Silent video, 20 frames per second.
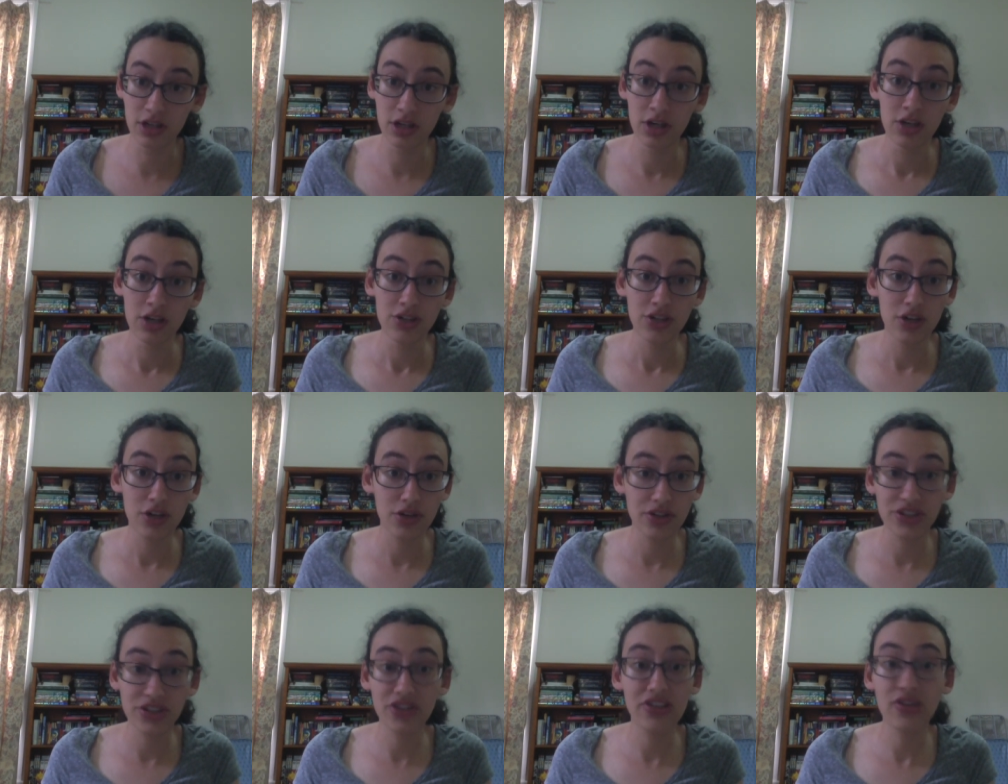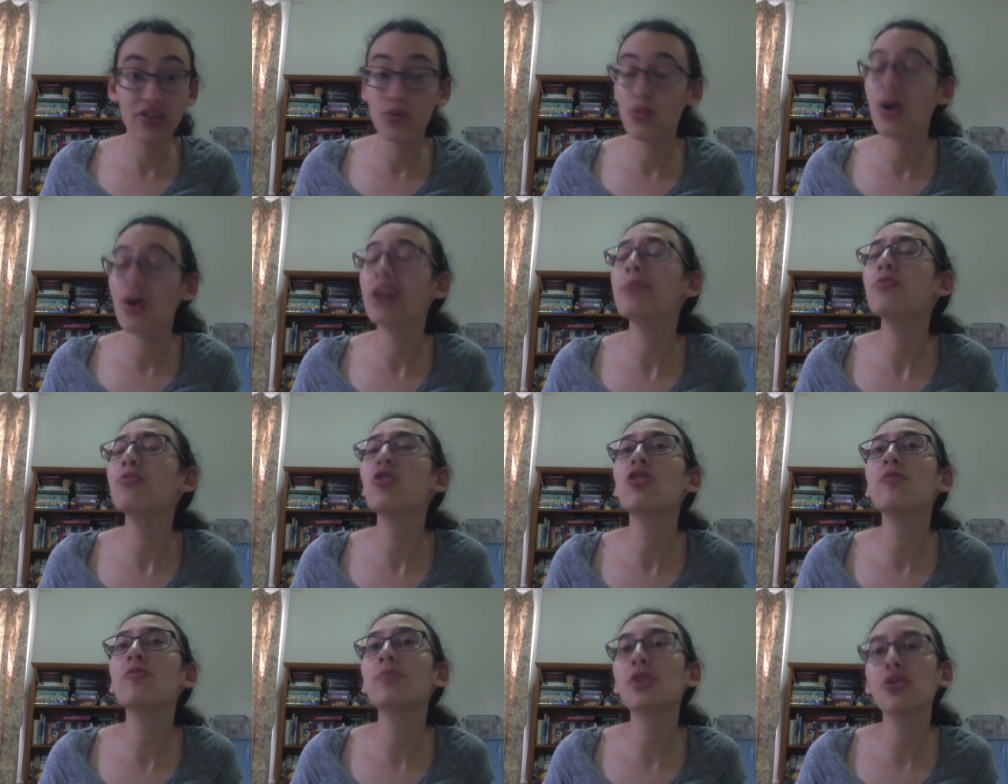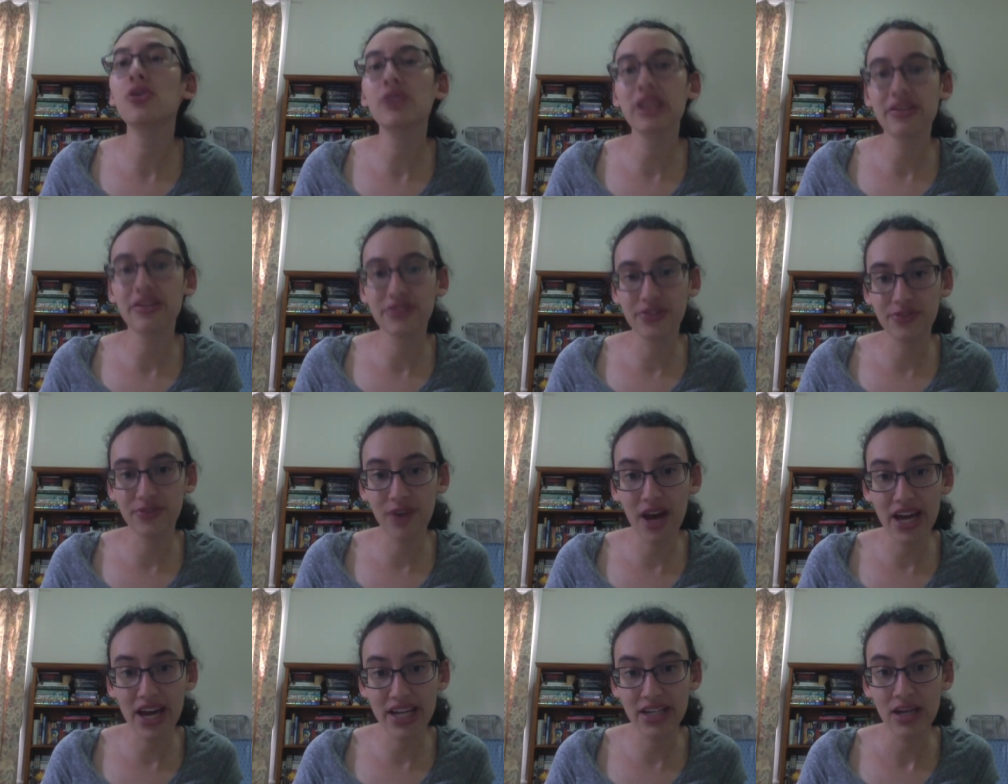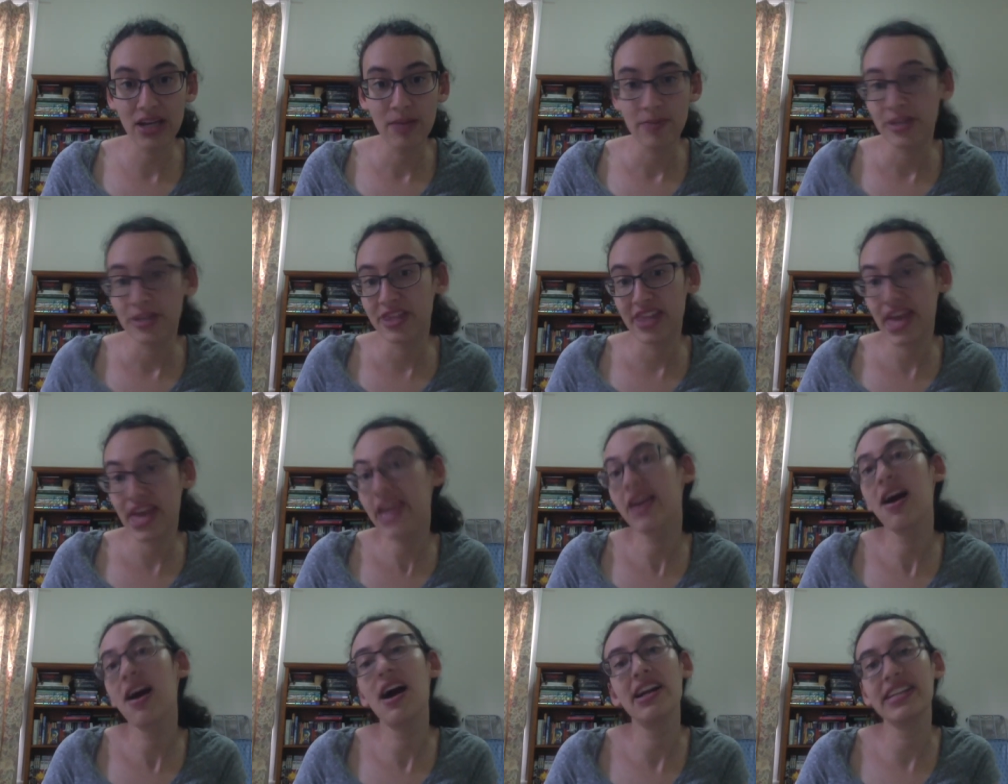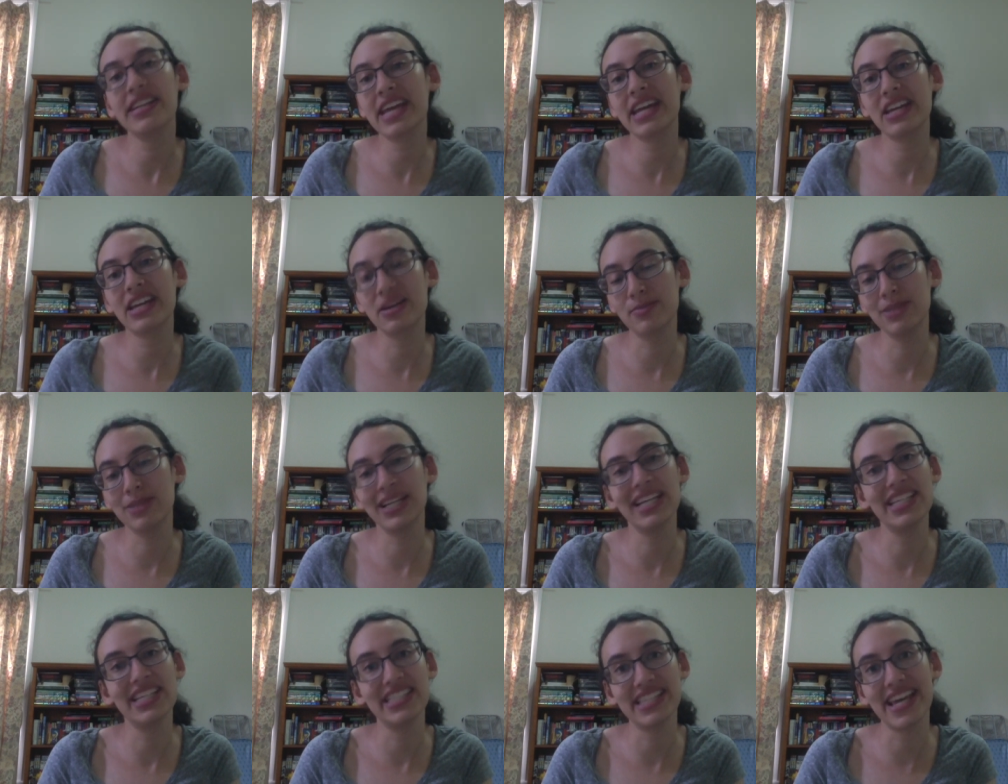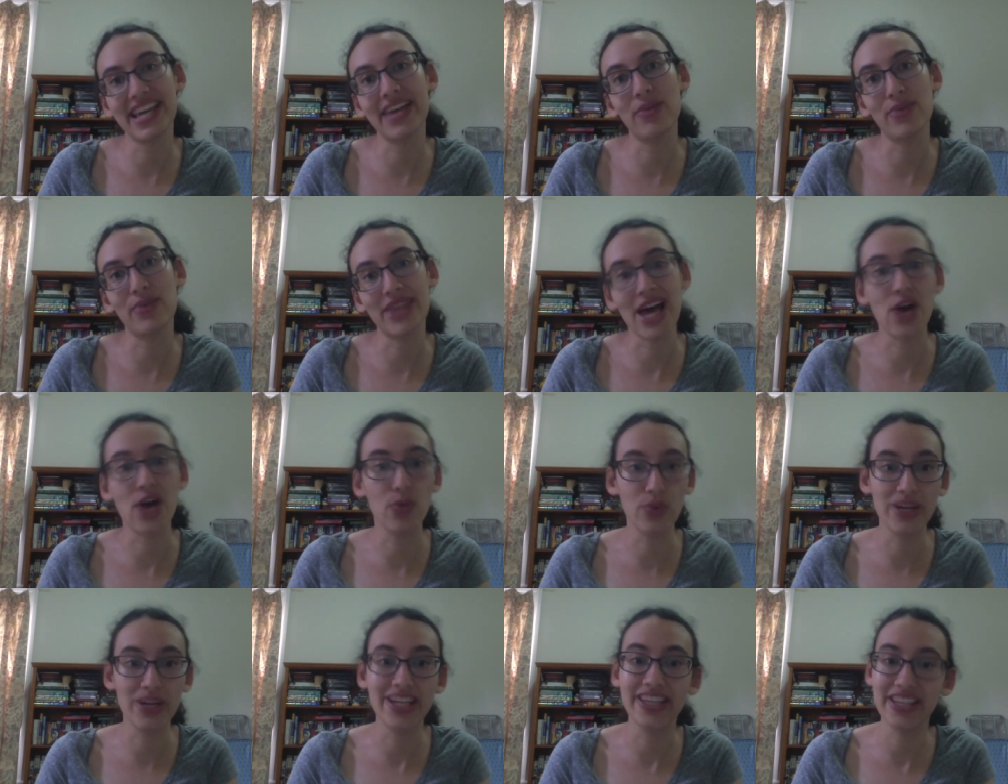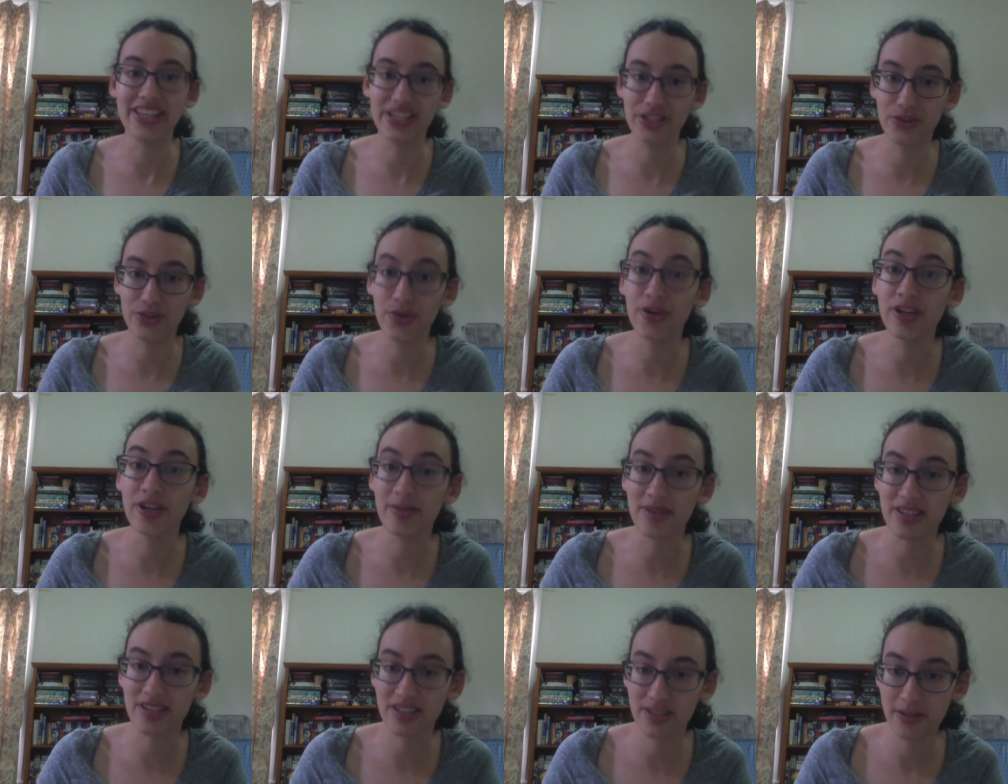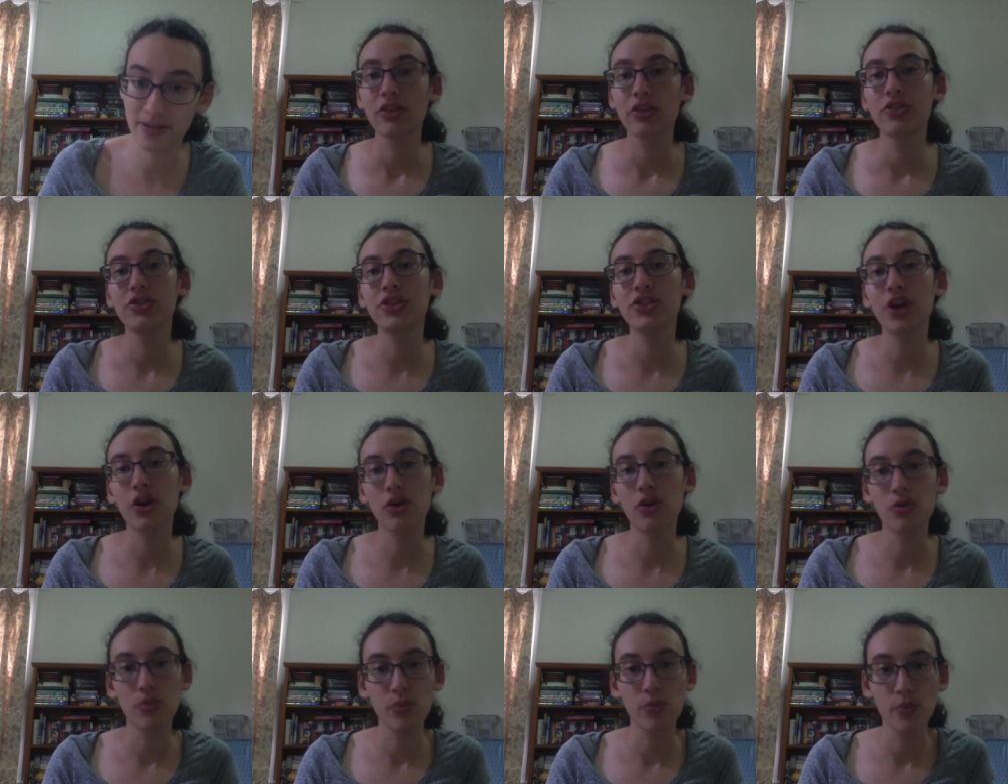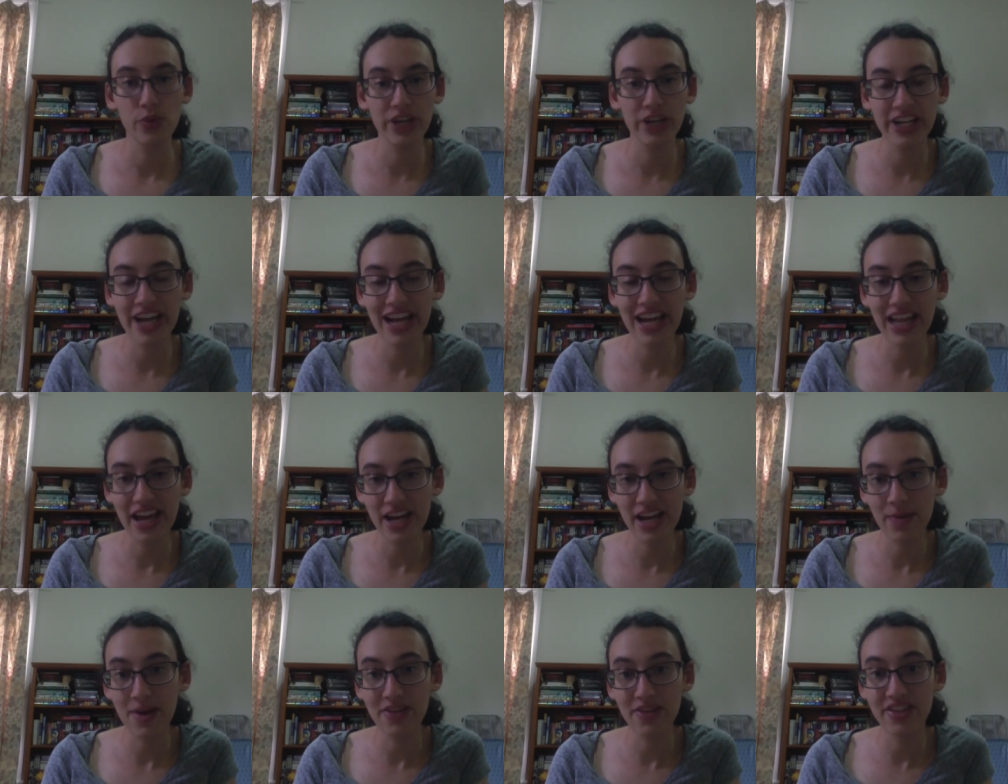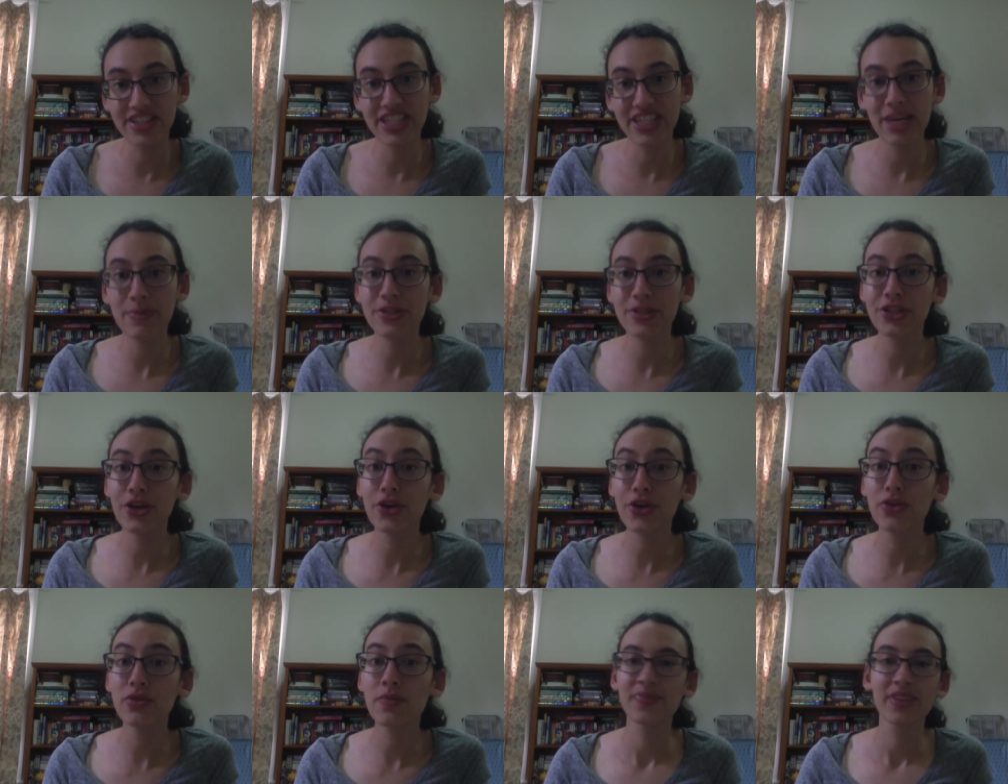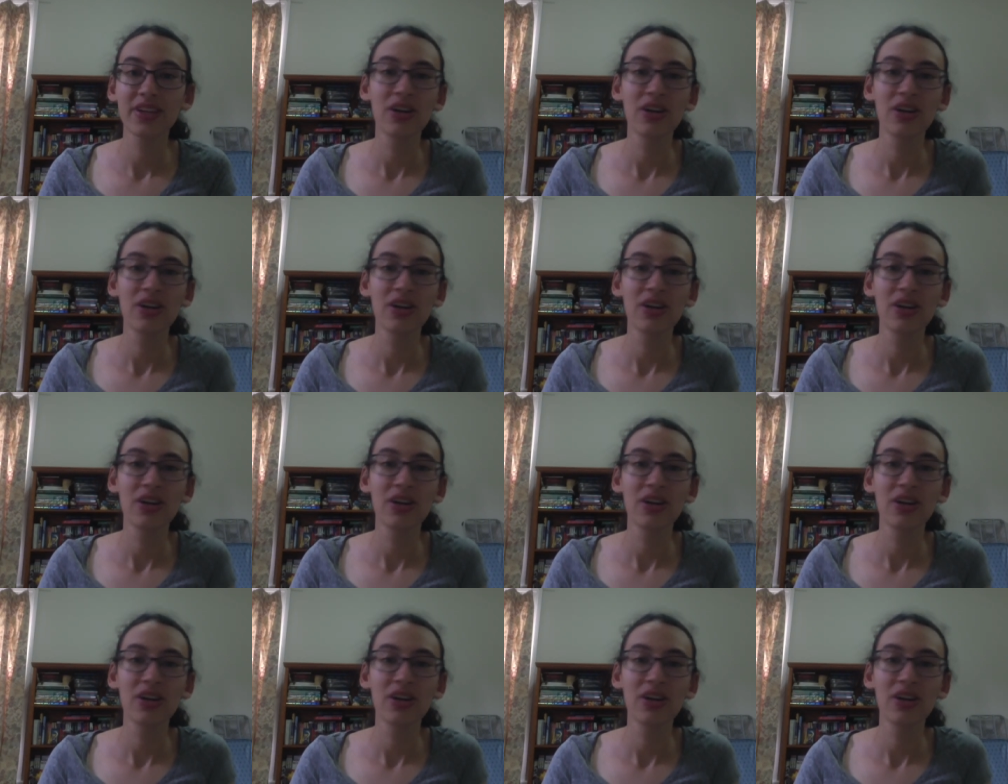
So there's only one more ball left to find, but they can't get a complete set without winning this tournament. So, what did I like about this episode?